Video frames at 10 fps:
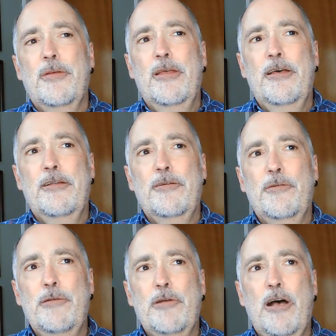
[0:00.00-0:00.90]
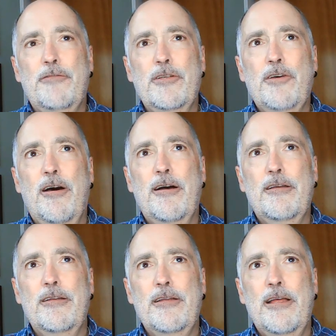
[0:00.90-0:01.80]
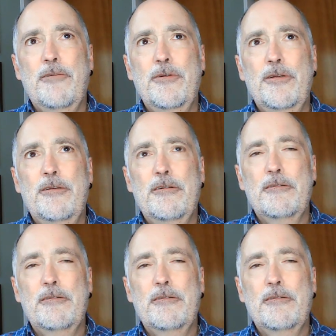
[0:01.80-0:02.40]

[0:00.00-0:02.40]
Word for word: And we would often talk, and I would